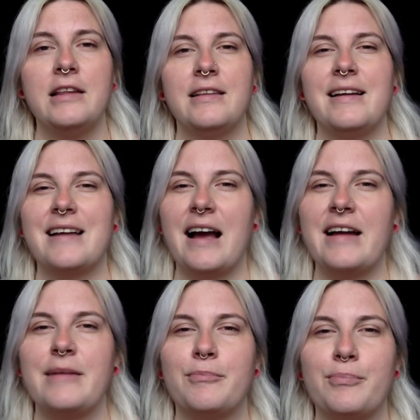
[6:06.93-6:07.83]
like, I
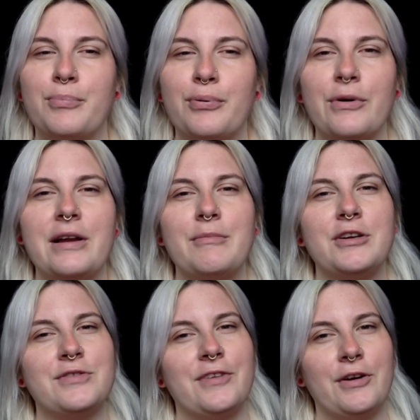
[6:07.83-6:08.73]
can pretty
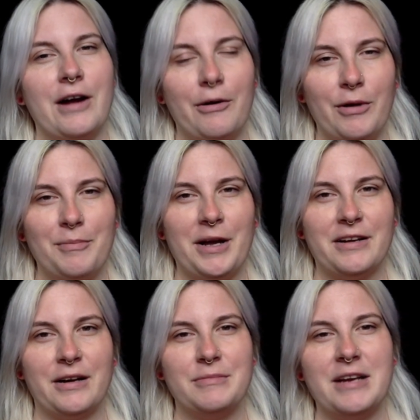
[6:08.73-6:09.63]
much figure out what might
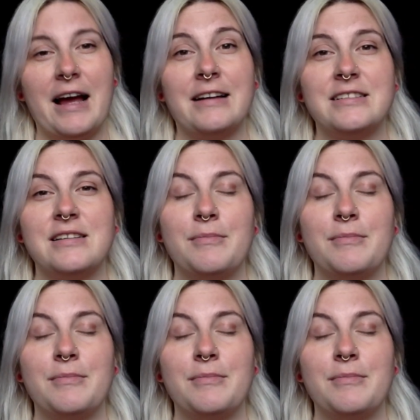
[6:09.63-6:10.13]
come next.